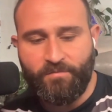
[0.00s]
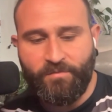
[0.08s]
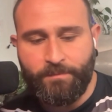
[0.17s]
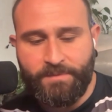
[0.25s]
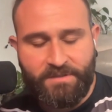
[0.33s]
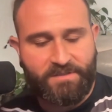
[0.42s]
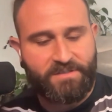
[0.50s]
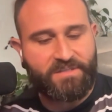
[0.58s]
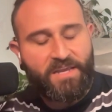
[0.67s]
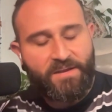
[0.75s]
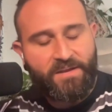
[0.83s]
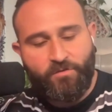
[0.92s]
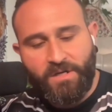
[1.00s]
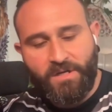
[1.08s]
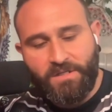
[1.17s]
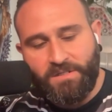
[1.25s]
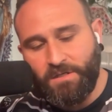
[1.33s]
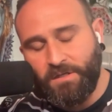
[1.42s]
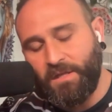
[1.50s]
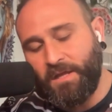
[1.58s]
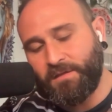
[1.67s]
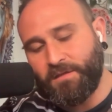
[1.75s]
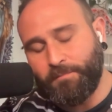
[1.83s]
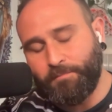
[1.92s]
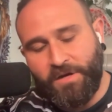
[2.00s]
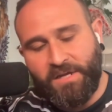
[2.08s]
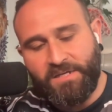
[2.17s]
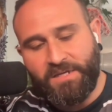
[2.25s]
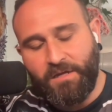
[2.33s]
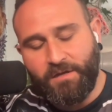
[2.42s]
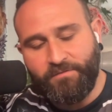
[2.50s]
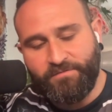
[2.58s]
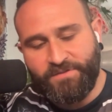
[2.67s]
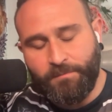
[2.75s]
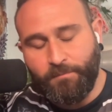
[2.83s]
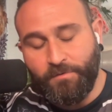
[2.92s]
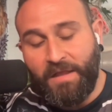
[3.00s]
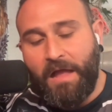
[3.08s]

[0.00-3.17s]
from slavery to like the breaking down of some